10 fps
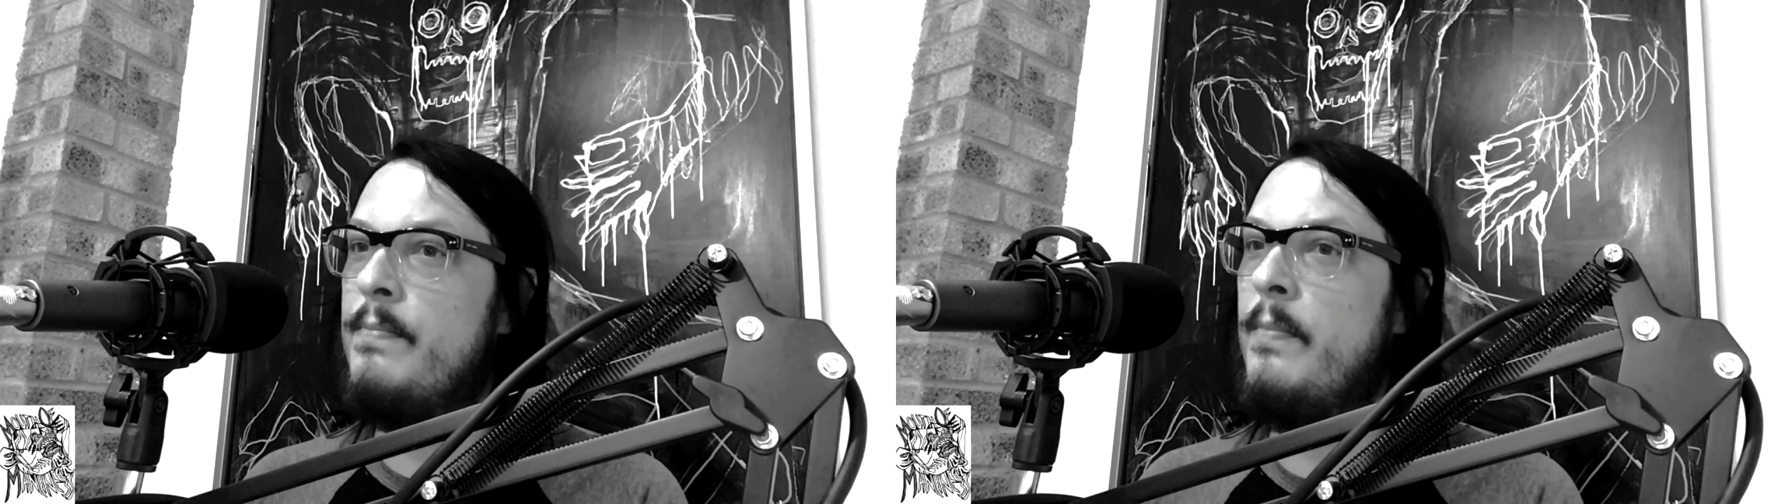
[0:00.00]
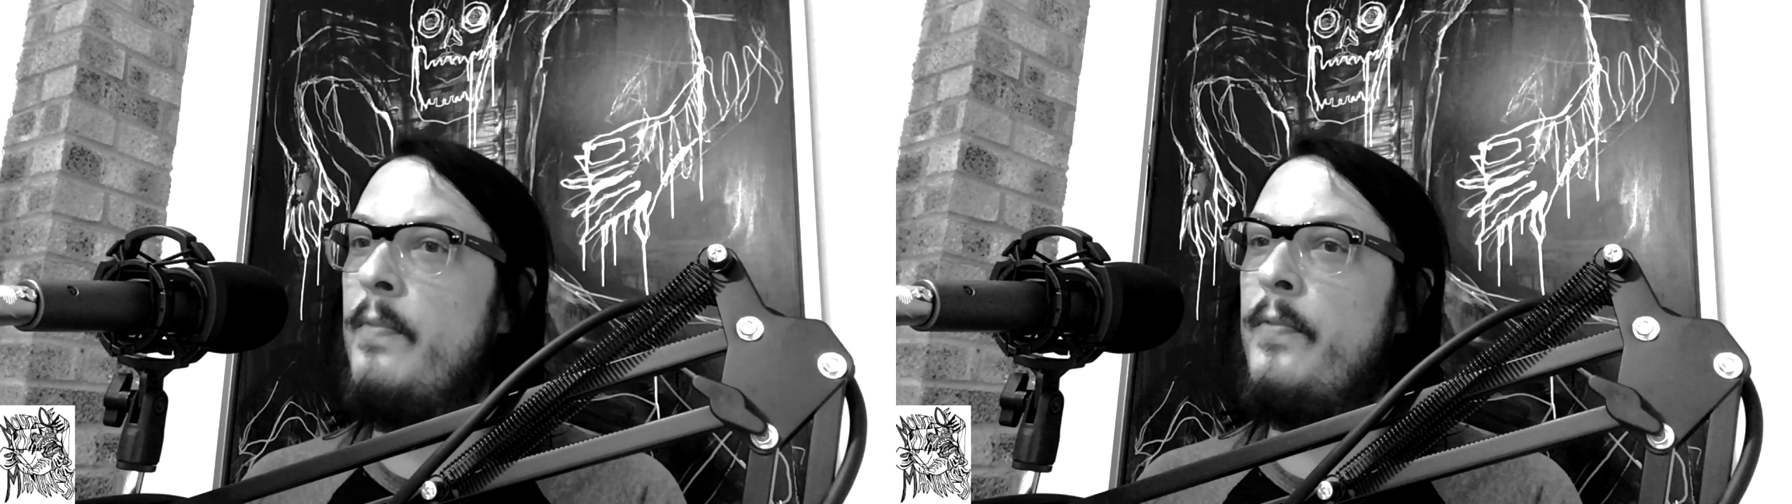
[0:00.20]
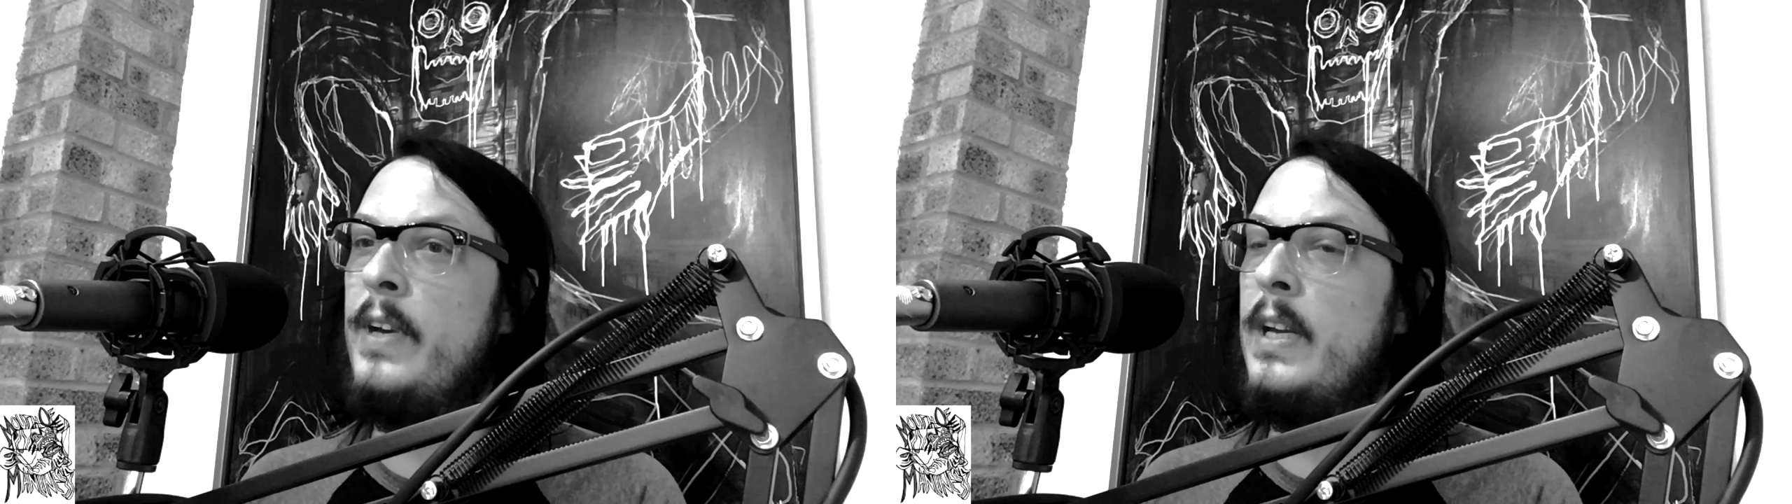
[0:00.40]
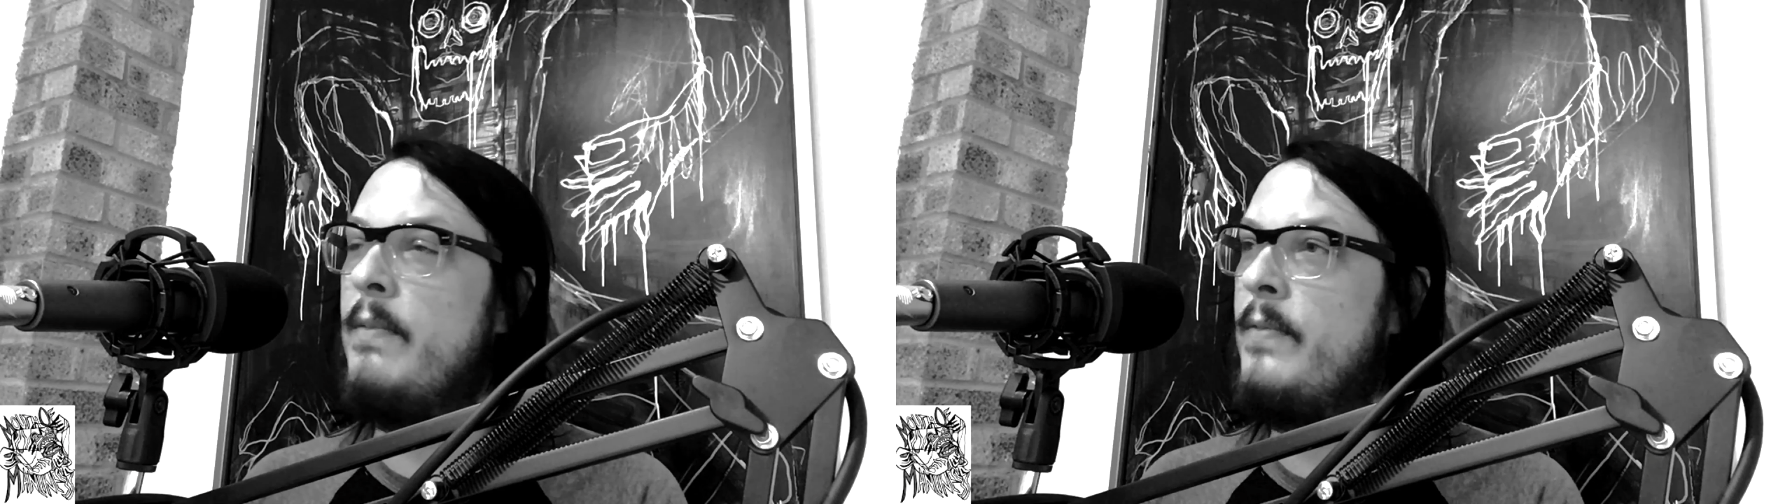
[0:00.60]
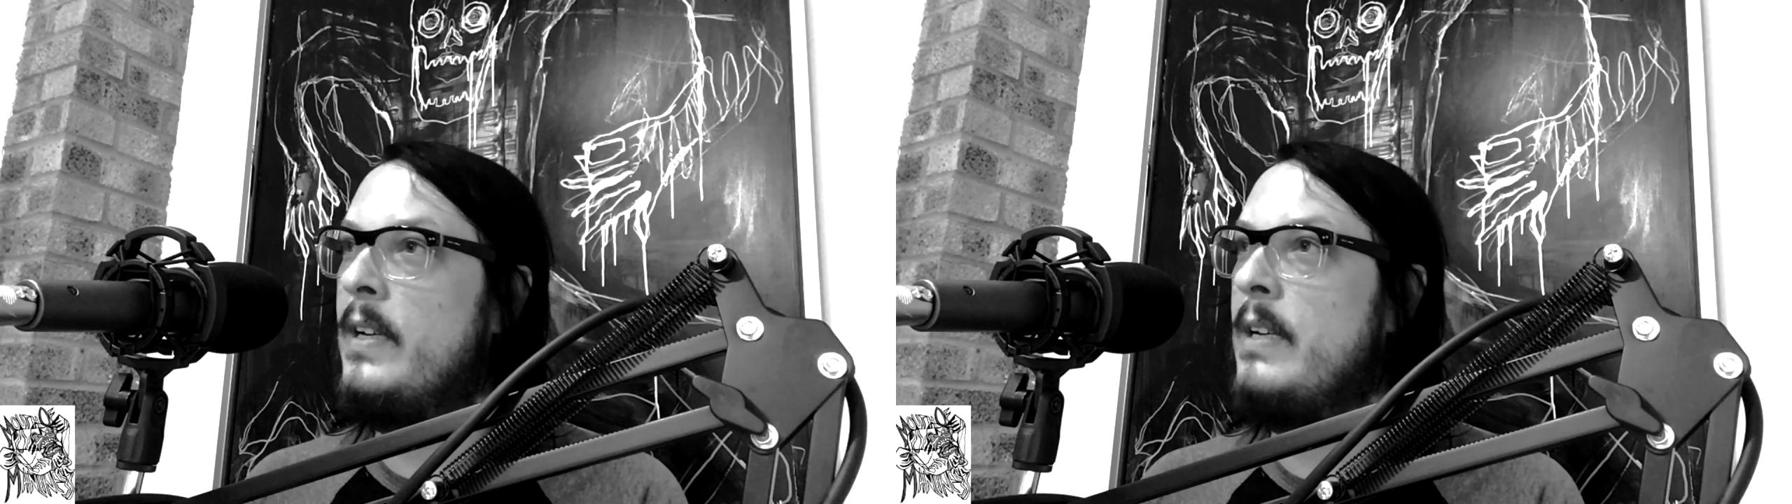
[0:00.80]
feeling
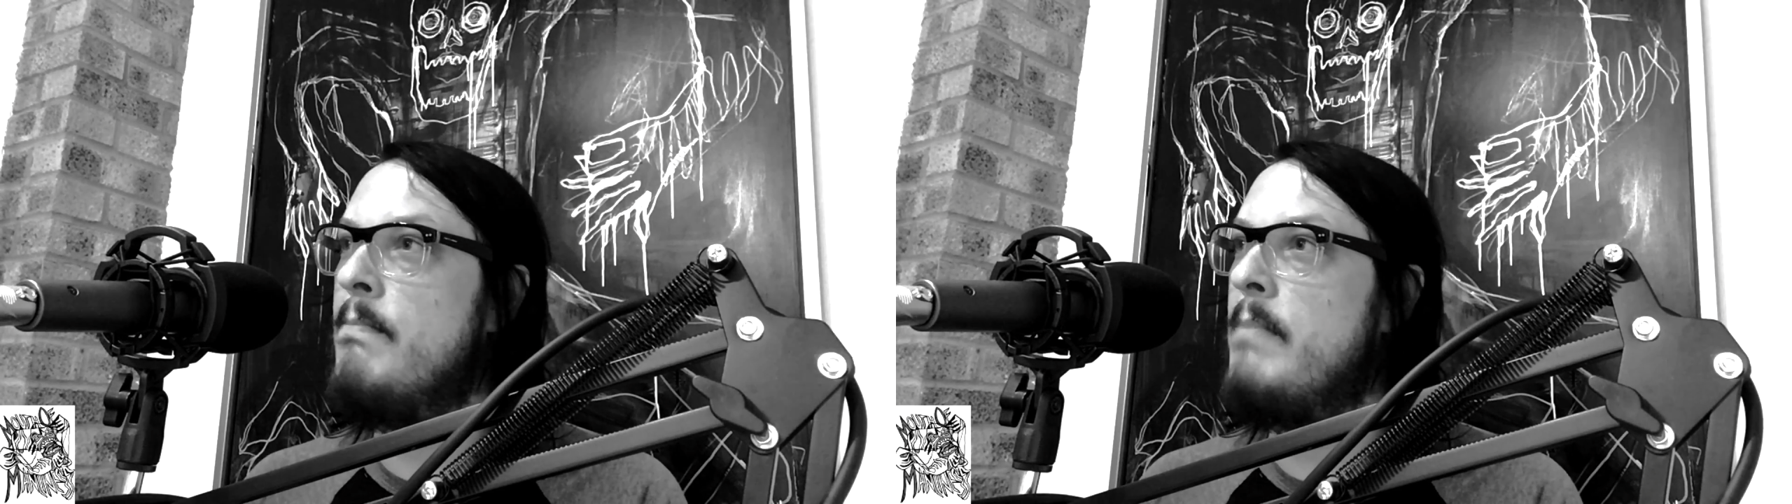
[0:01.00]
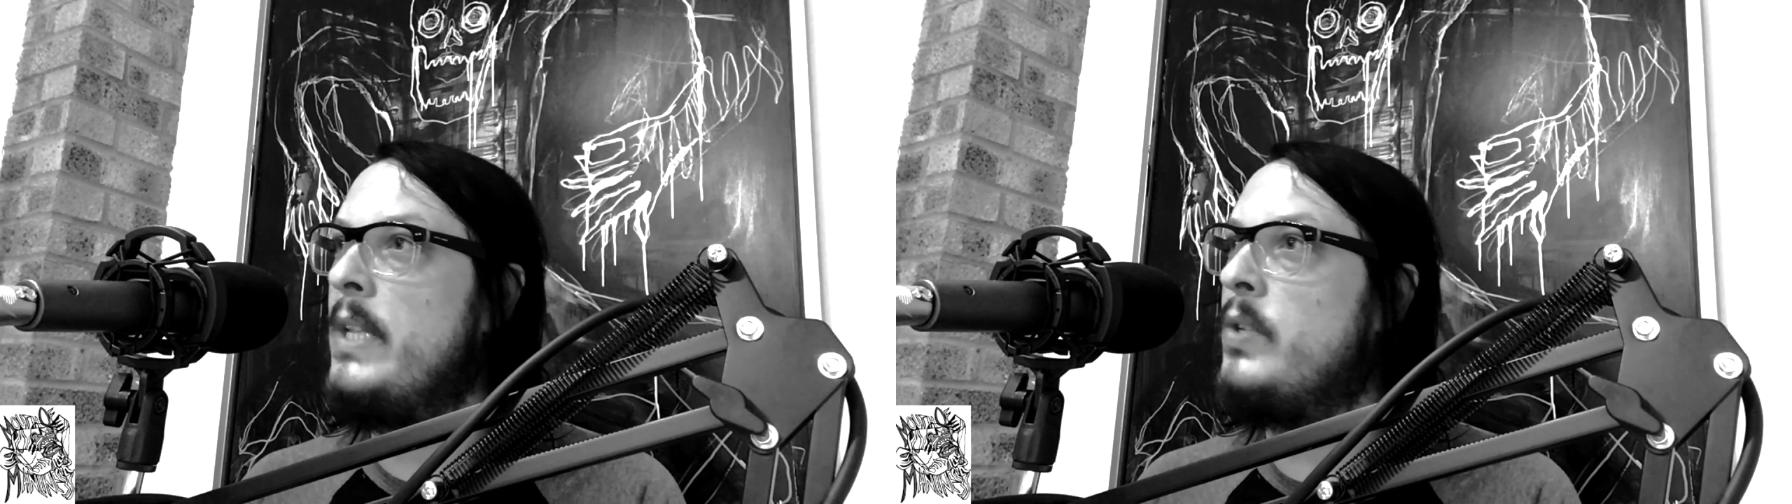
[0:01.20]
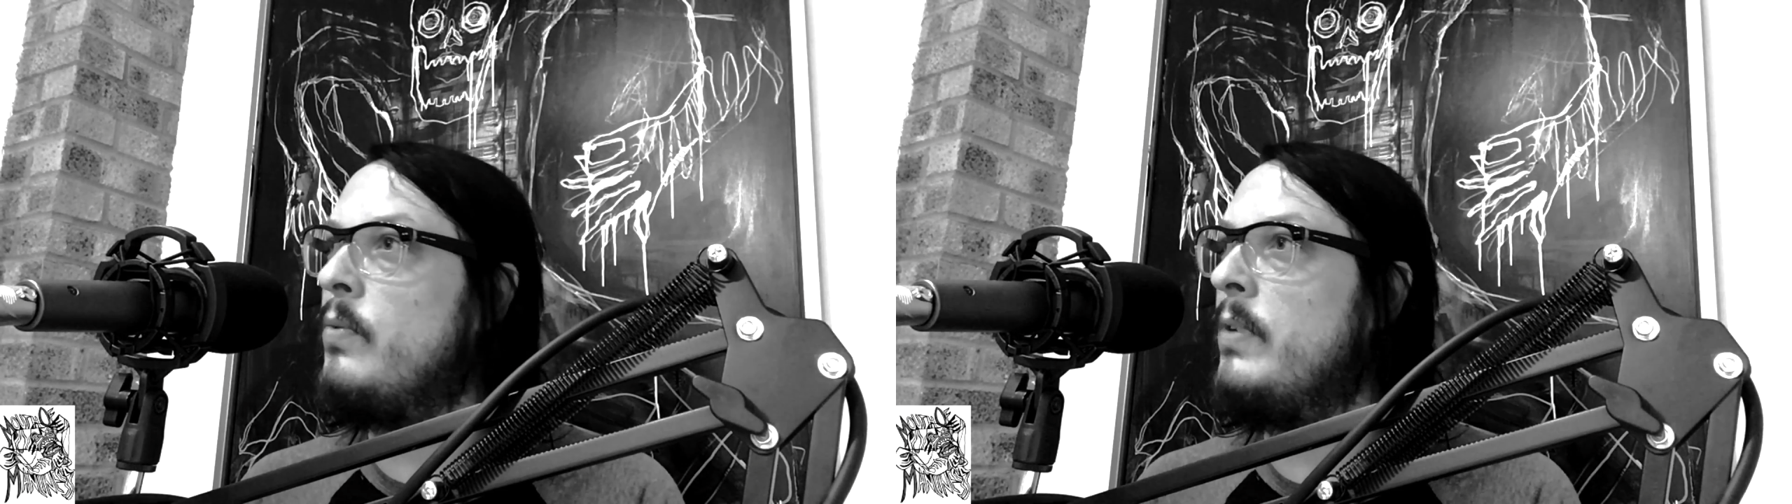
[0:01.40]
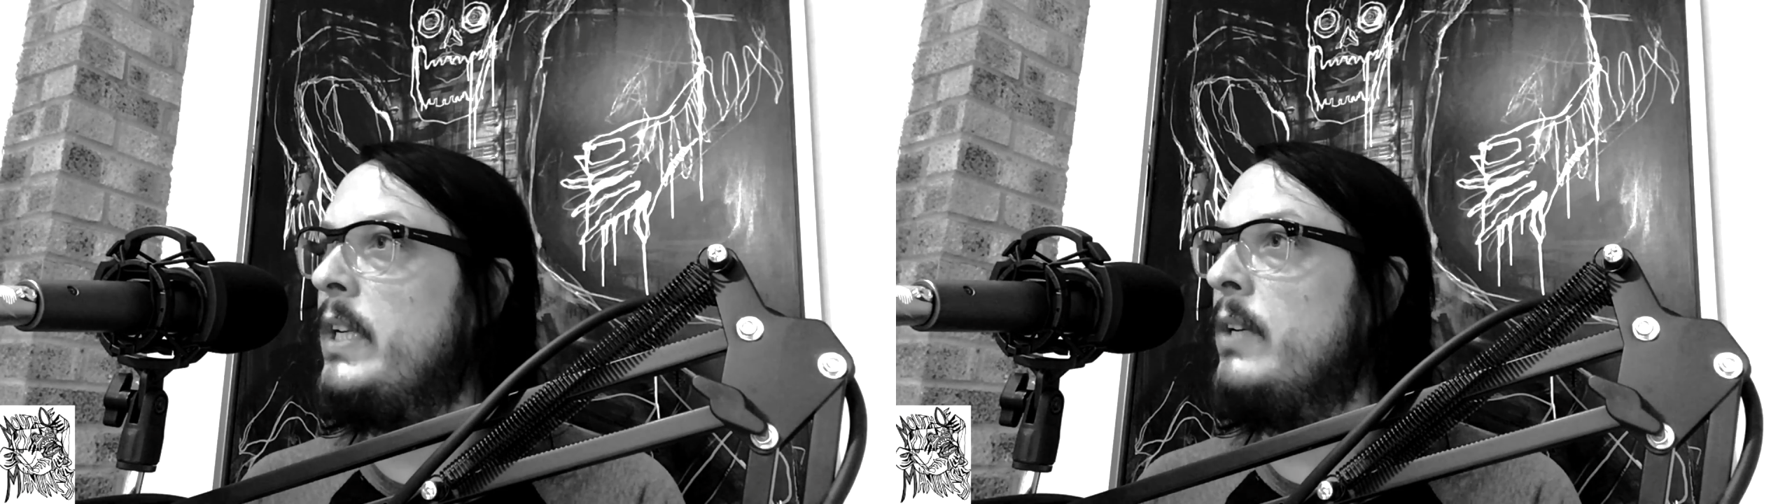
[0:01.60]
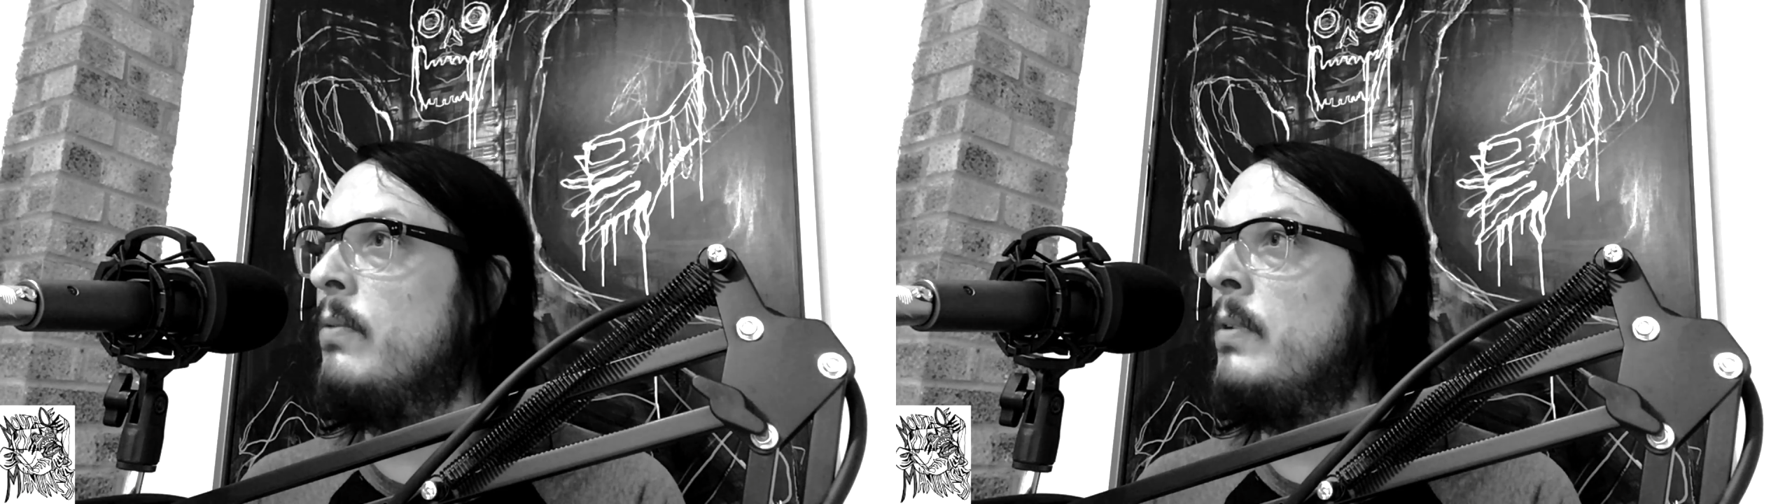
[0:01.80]
fucking mental and
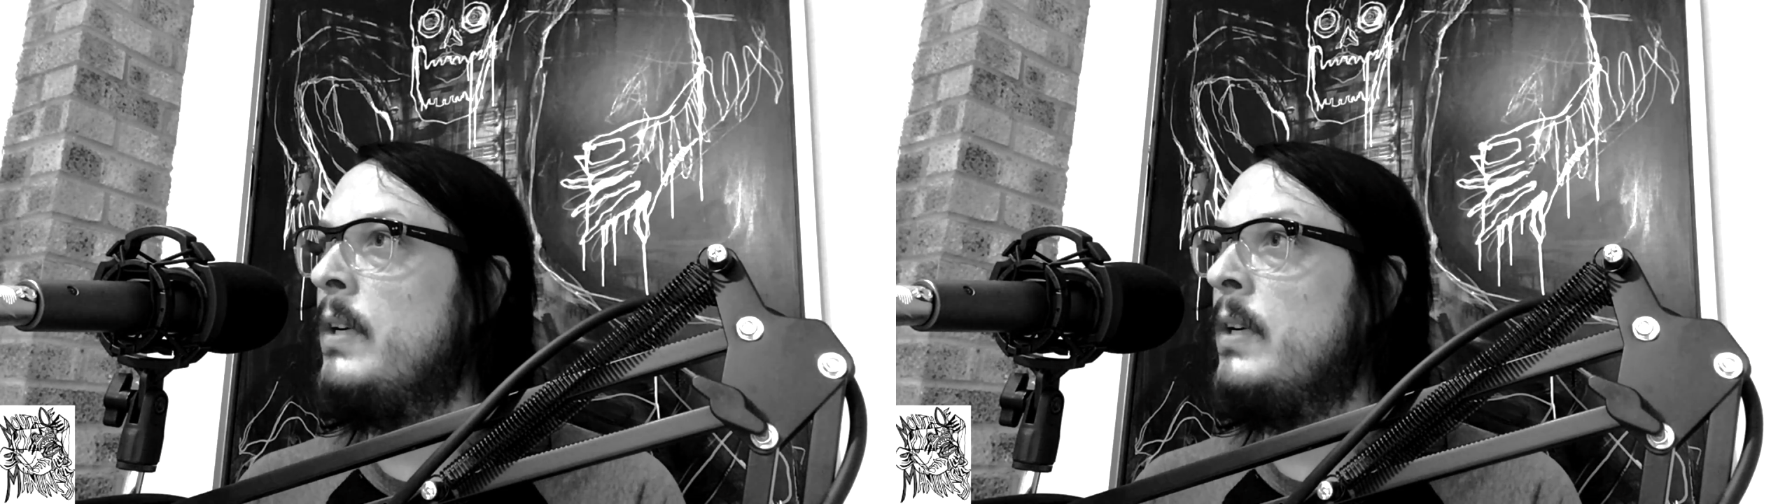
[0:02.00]
ill